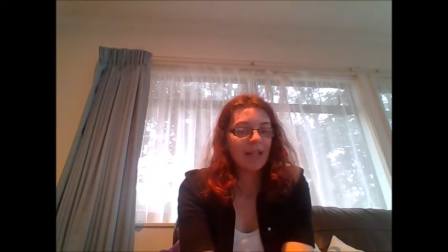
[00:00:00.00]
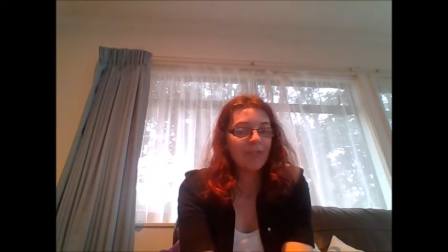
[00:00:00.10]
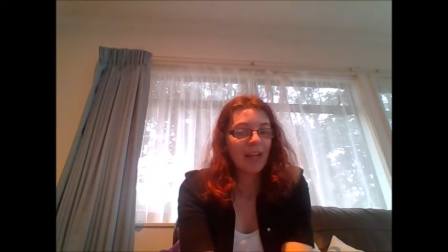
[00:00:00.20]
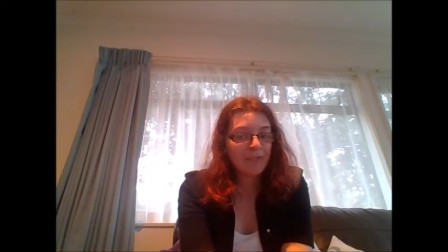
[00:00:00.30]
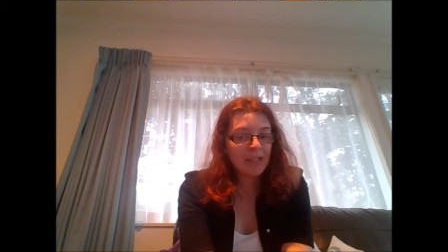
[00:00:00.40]

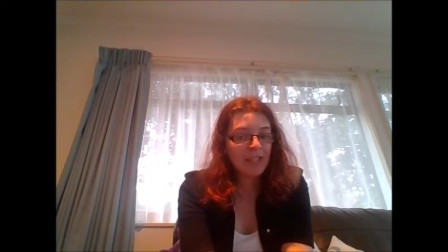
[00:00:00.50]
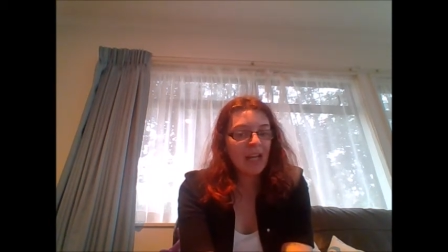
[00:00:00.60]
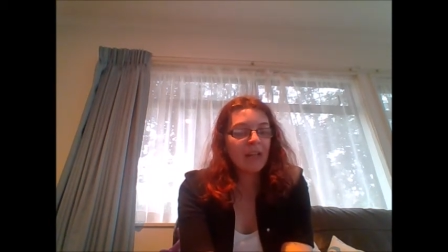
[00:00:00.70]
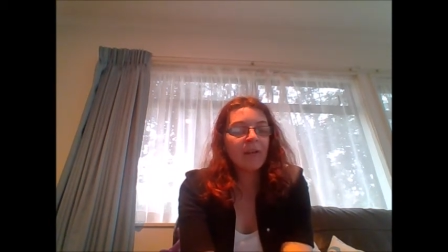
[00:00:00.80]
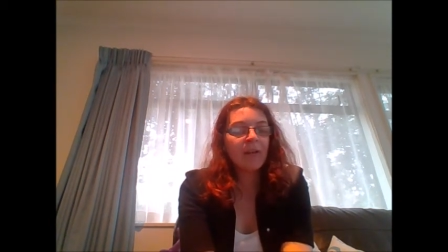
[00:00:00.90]
Thankfully,
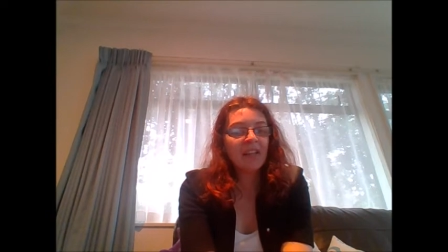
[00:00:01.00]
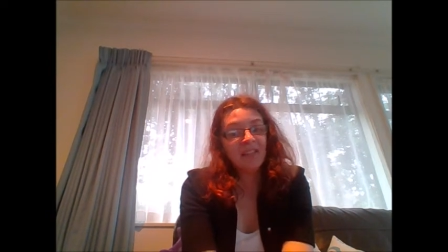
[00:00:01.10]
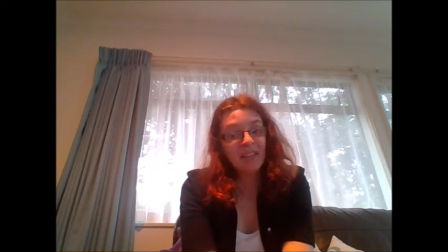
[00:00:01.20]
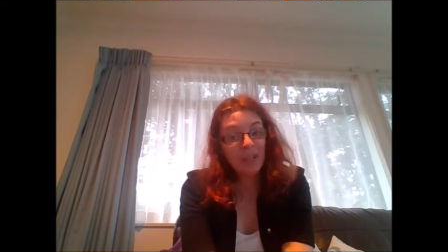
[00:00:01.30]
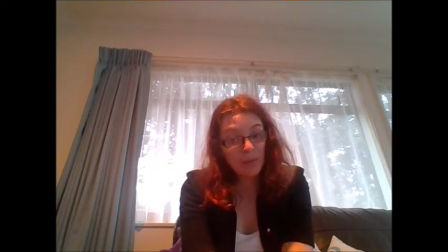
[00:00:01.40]
I know how to
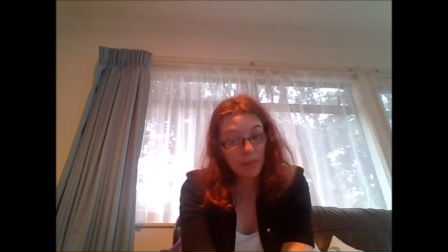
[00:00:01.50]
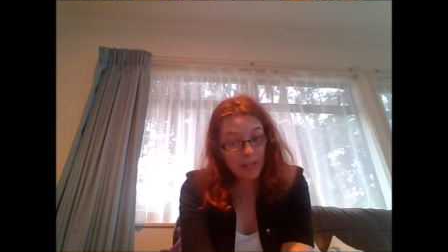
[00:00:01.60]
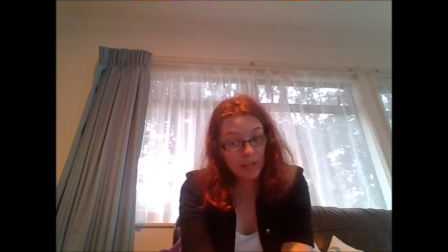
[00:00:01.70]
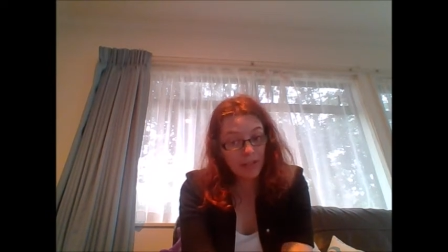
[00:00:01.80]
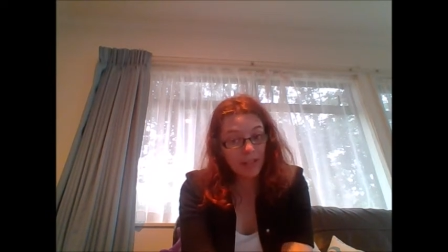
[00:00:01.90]
deal with my
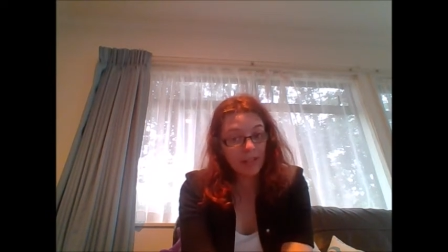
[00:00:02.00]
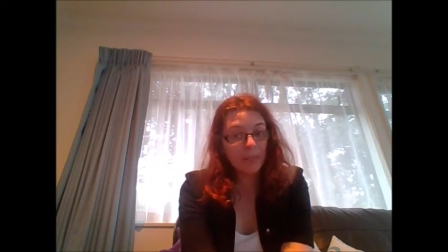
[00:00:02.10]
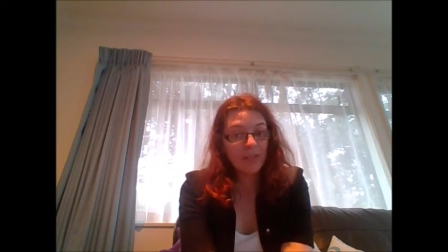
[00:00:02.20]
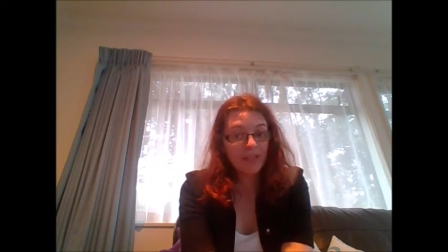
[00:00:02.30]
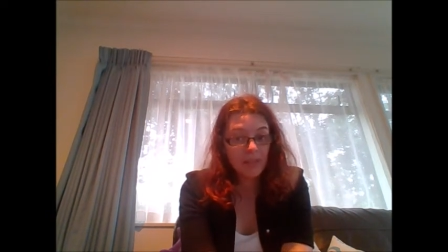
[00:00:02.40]
triggers,
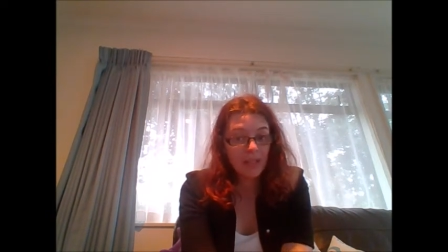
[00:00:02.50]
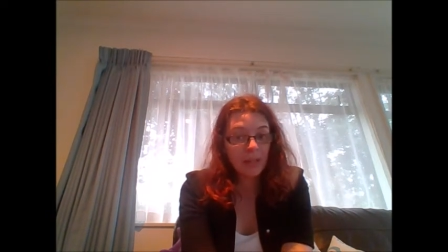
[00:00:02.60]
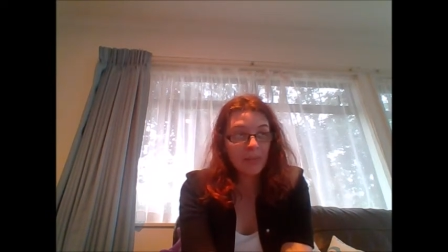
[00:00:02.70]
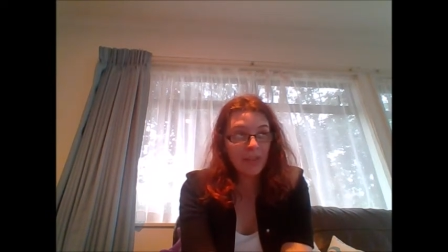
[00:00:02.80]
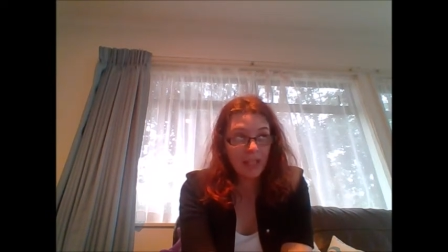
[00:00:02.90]
but
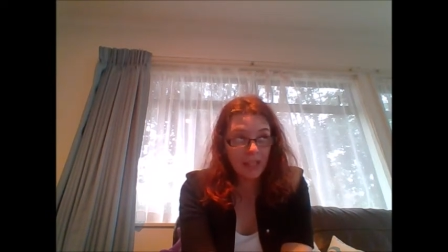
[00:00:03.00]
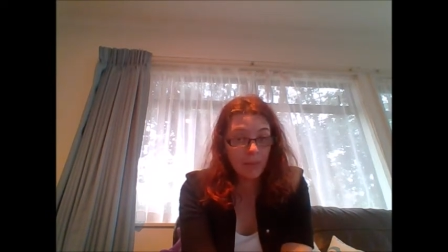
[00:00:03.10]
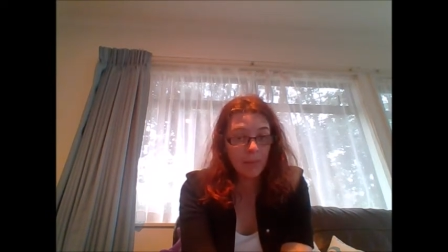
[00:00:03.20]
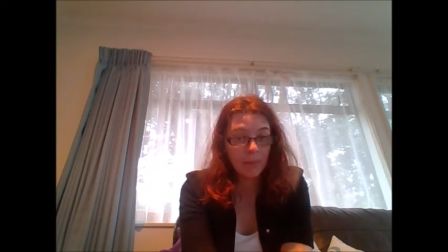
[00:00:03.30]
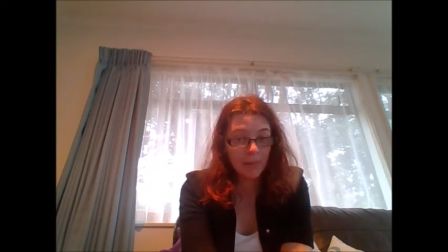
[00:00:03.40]
sometimes they can
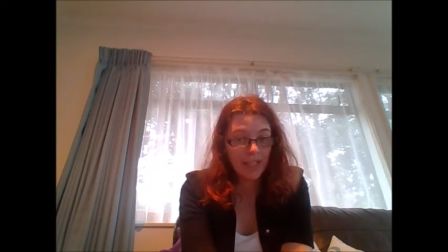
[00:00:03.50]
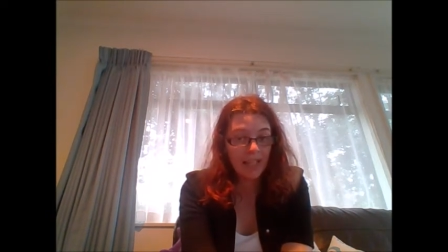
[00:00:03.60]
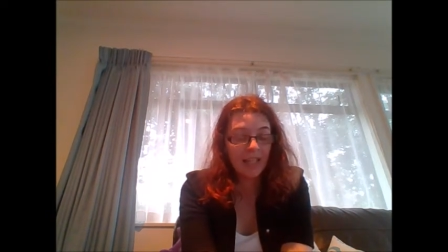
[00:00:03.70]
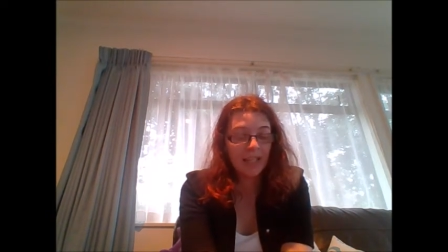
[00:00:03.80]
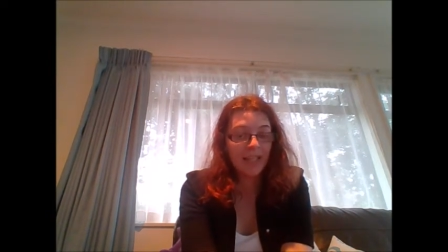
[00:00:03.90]
hit me pretty
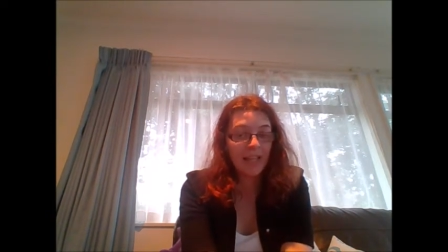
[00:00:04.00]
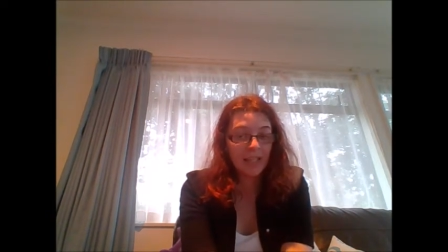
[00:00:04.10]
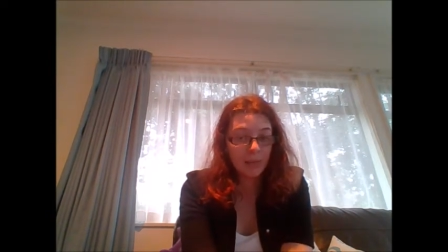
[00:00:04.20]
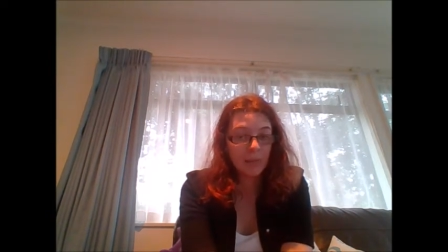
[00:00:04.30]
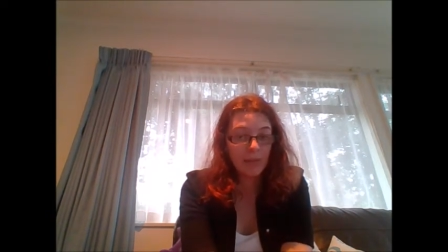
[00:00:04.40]
hard and
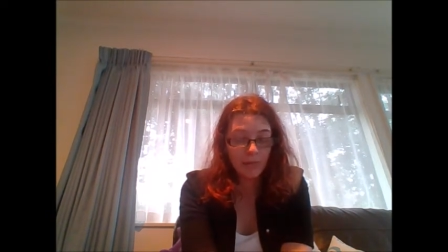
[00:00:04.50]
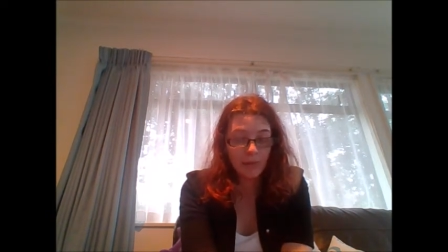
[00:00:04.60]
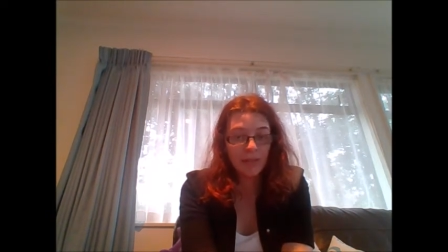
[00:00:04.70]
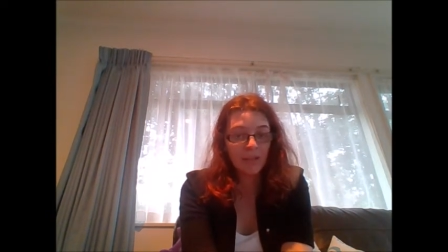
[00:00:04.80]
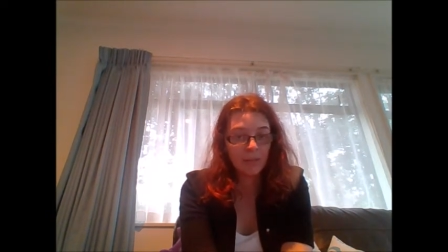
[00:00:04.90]
it can be
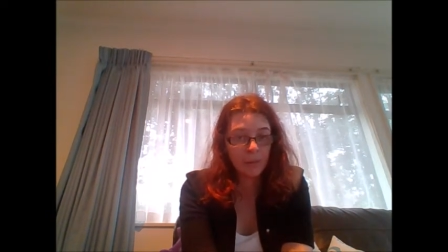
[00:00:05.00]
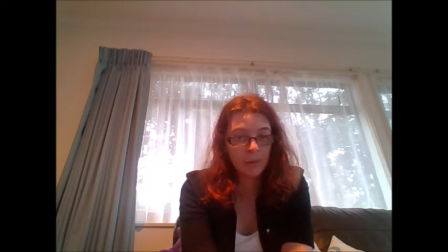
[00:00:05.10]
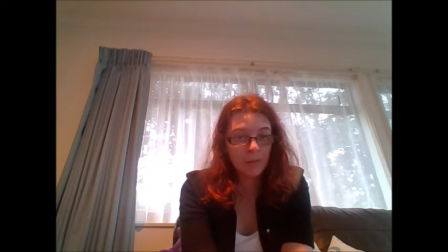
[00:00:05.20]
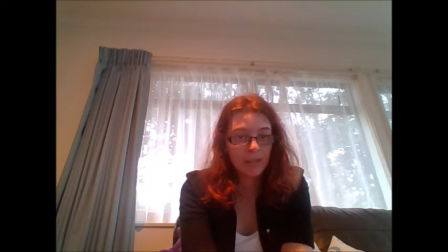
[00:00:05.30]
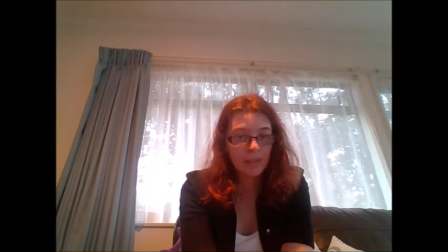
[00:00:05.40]
very
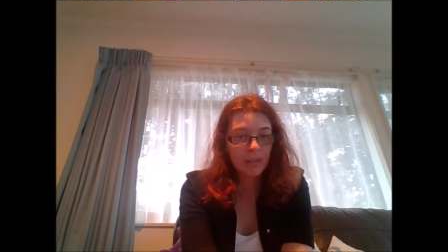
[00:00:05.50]
difficult.